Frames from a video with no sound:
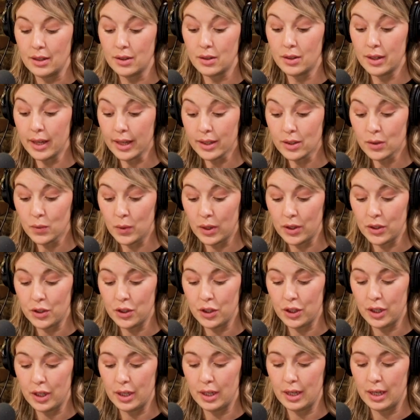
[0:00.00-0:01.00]
The next
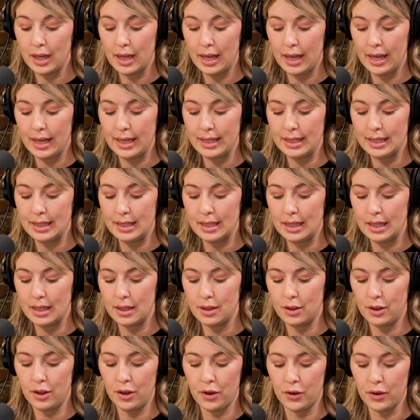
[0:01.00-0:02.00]
question is,
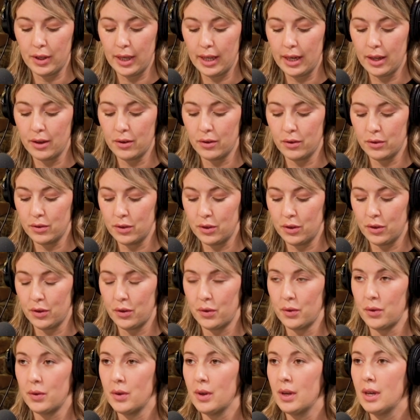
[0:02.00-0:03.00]
getting on
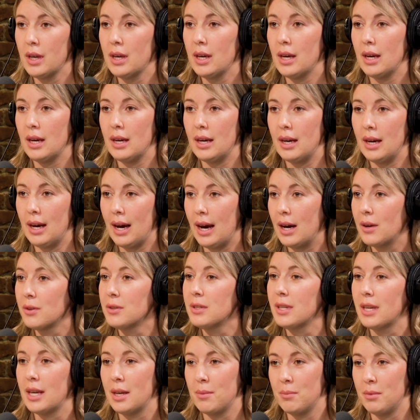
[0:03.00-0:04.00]
to how
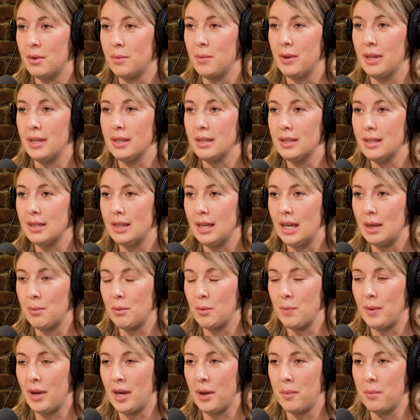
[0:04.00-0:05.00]
to implement
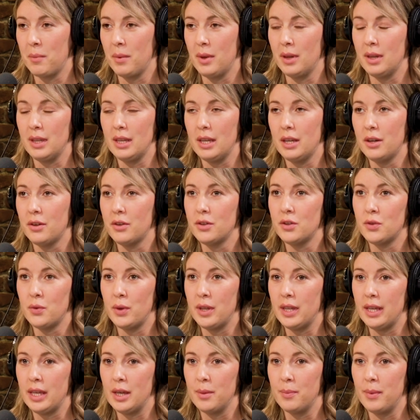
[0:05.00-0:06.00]
MMM. And here it's
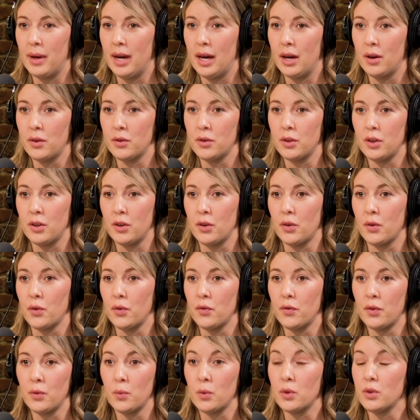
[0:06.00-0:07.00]
really about,
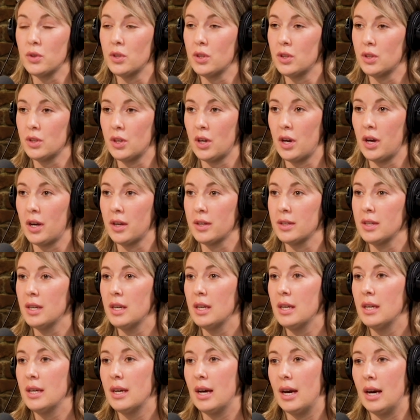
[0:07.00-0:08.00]
if you want to start,
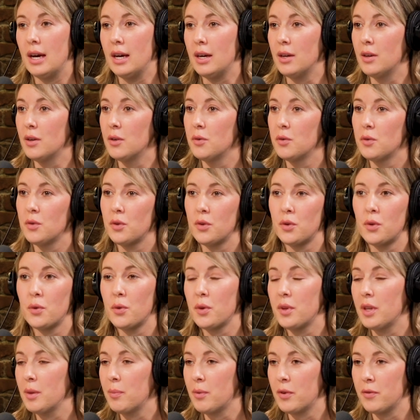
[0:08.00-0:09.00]
who
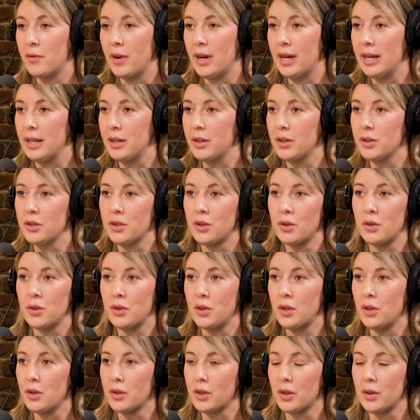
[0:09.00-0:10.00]
are the providers? Who
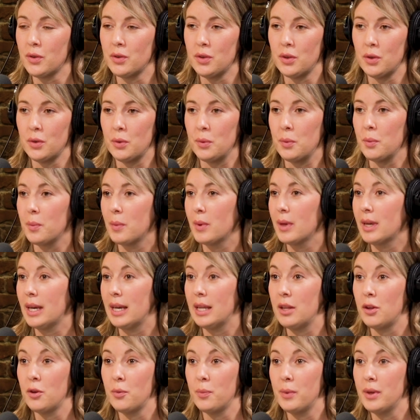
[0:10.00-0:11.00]
do you go to?
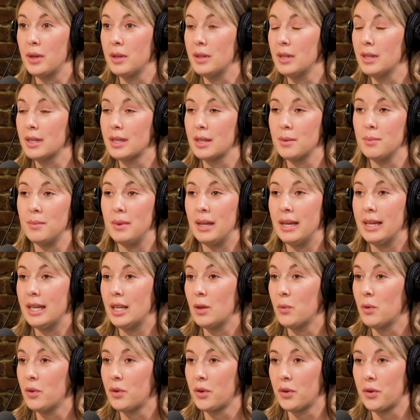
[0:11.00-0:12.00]
Can you build it
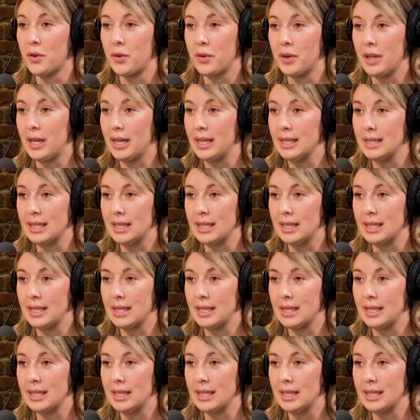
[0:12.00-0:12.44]
completely with your own data